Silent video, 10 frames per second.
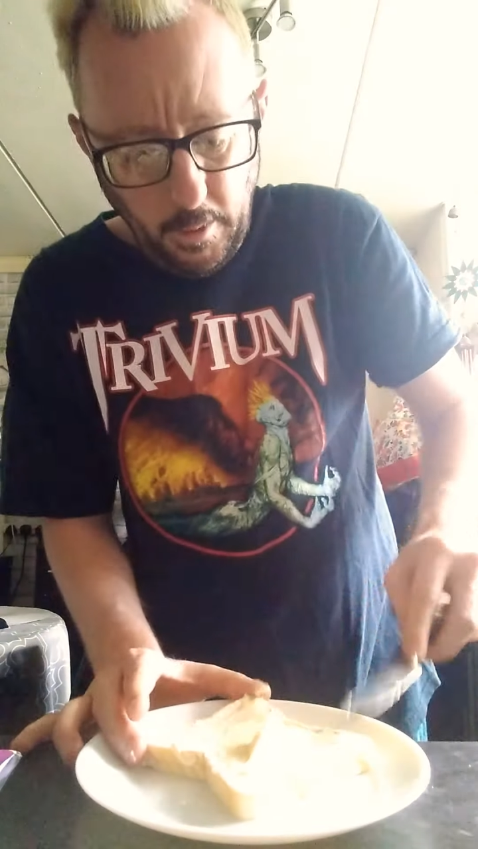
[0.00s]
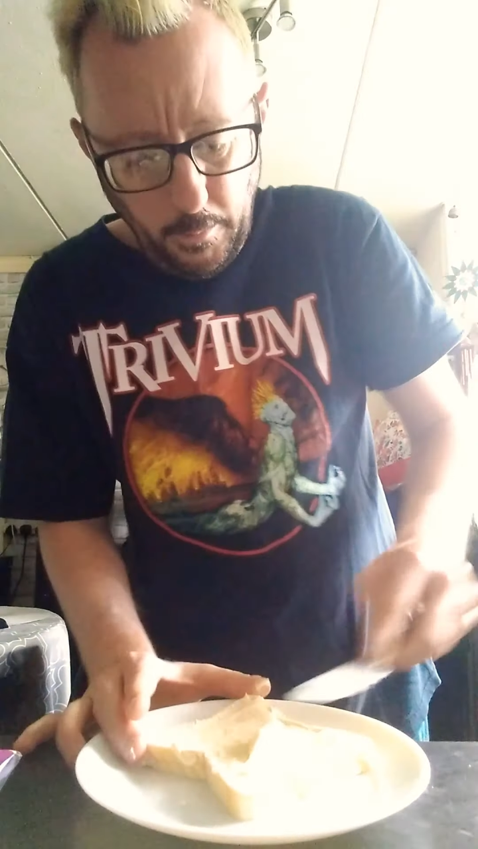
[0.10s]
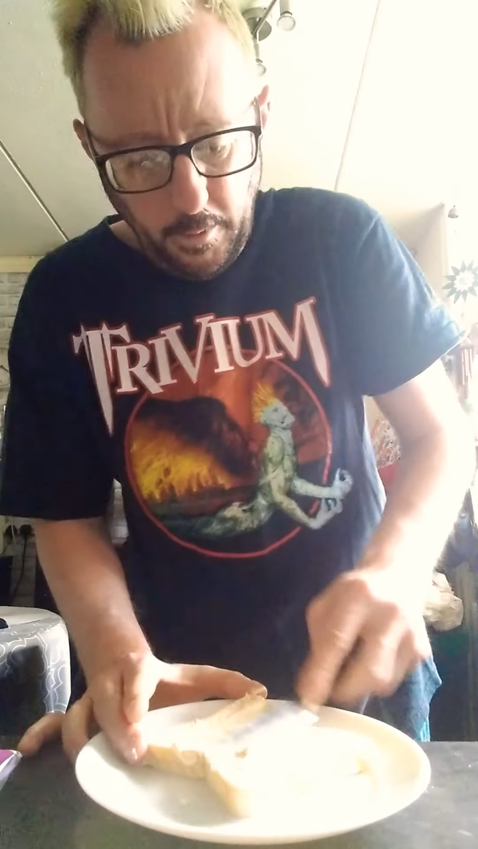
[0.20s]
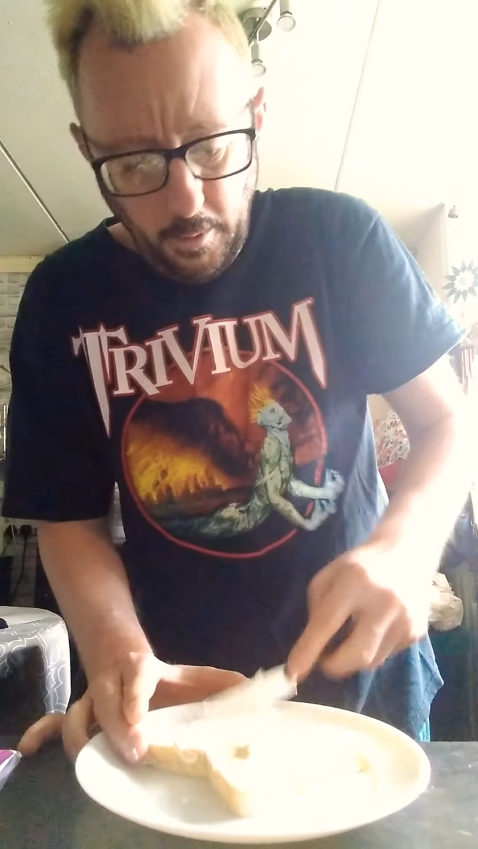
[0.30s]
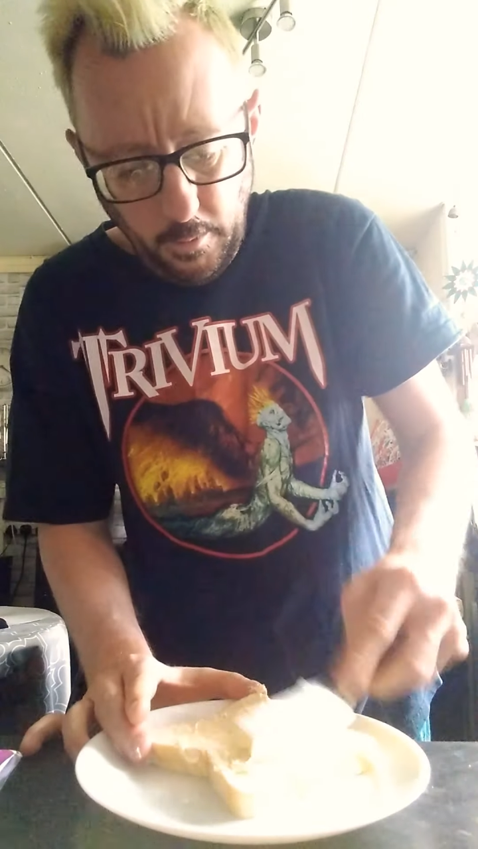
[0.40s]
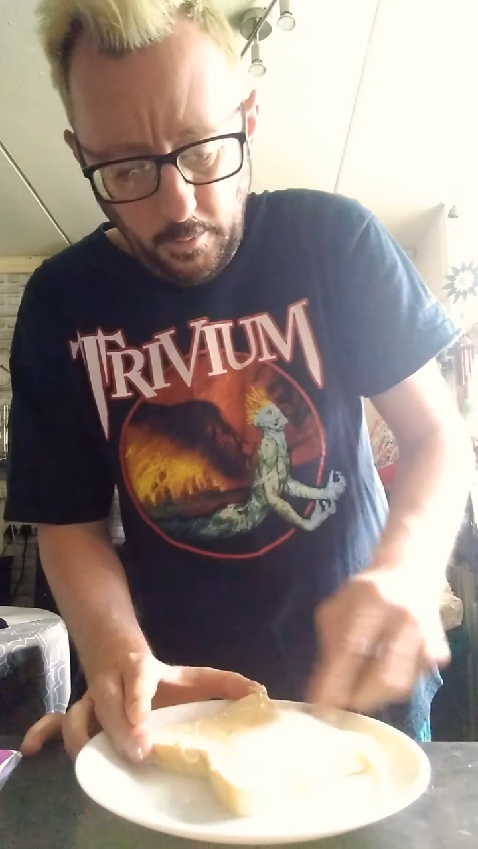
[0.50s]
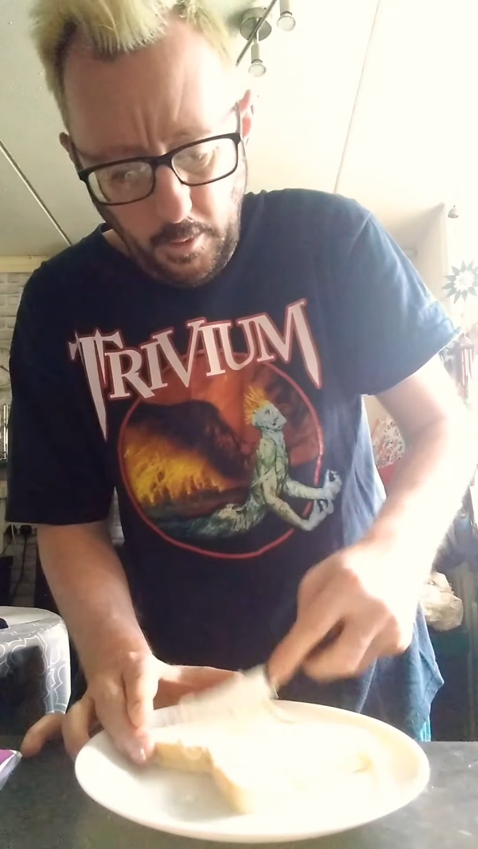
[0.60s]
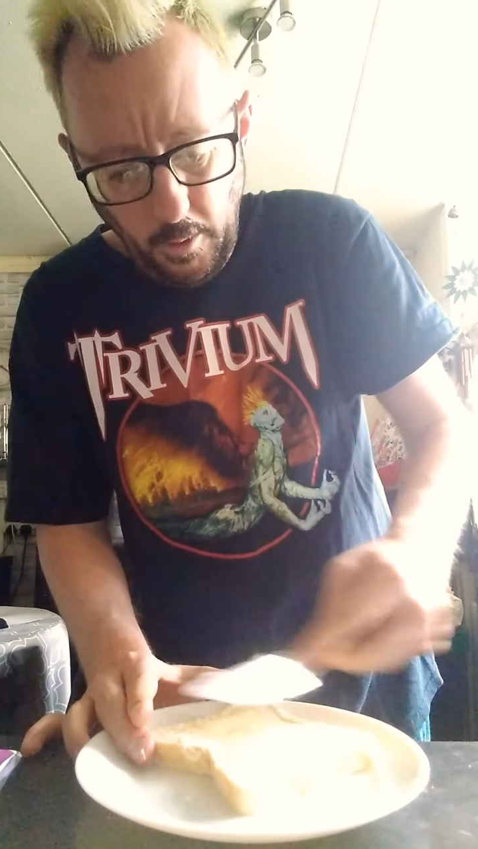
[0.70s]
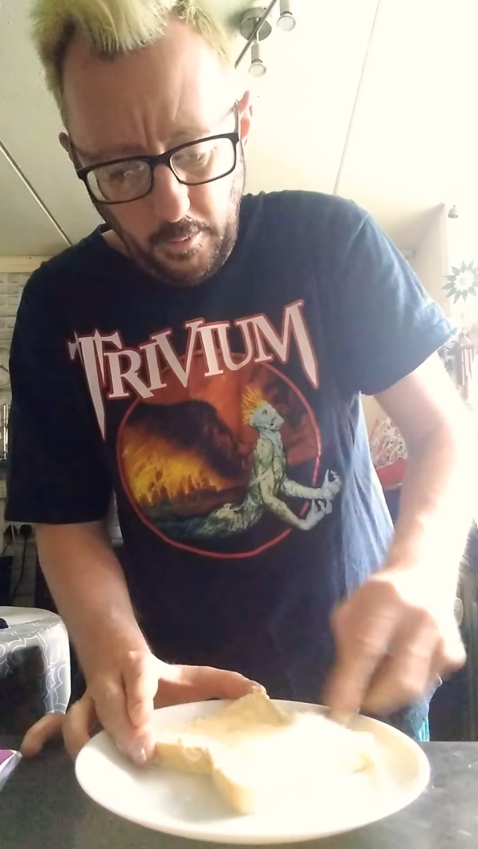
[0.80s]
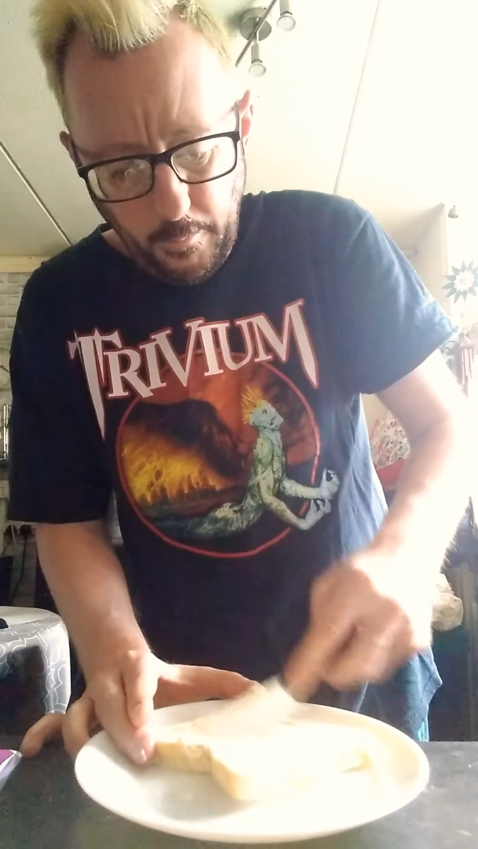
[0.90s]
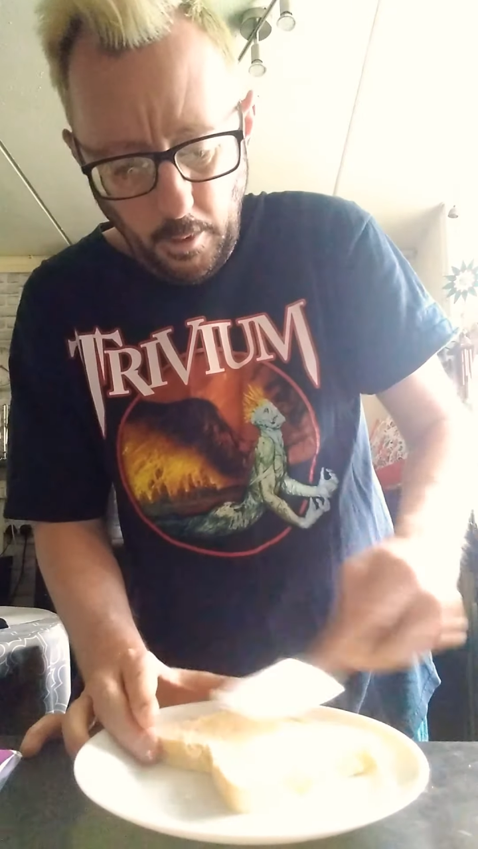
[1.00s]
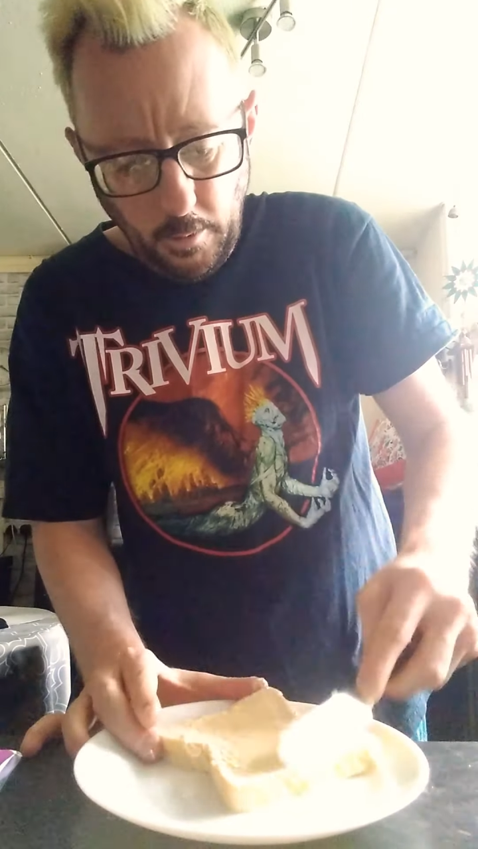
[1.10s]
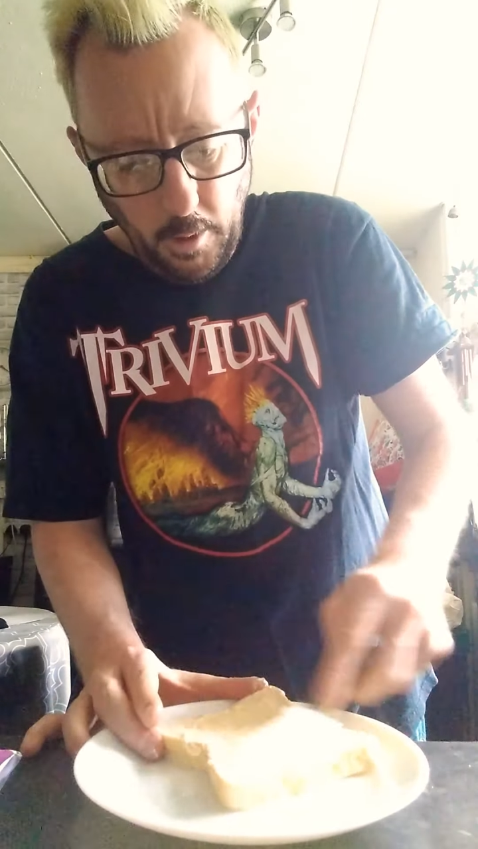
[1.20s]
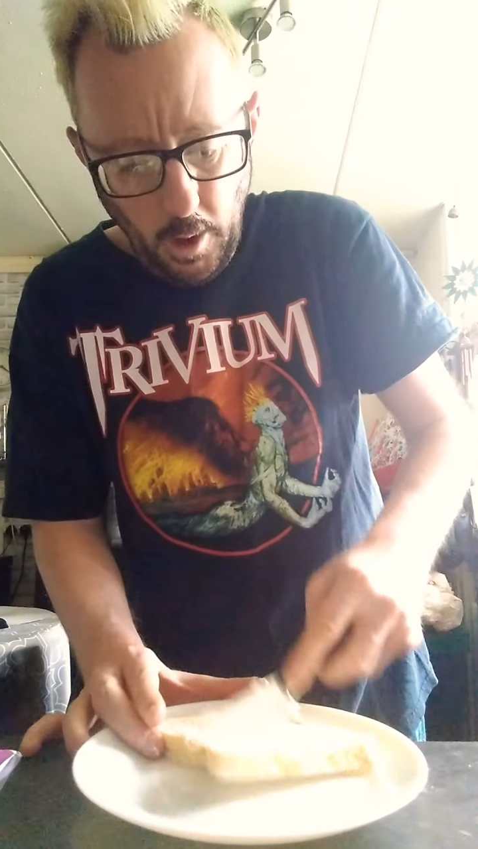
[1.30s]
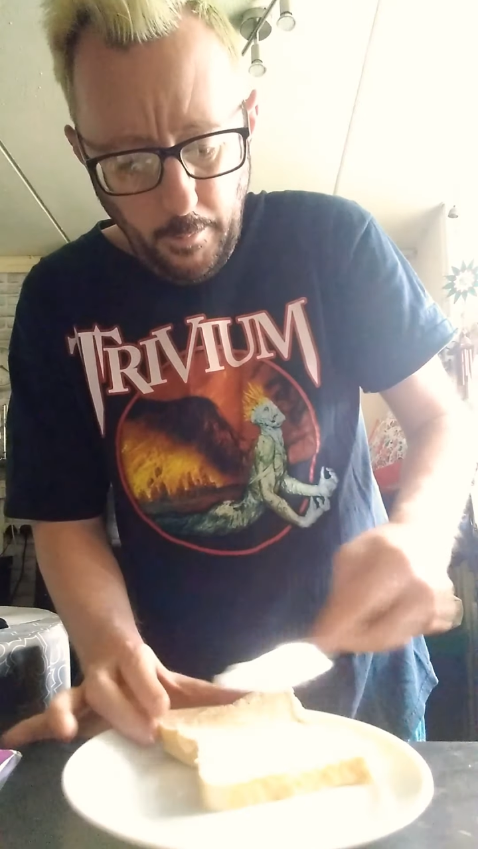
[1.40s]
they were too small,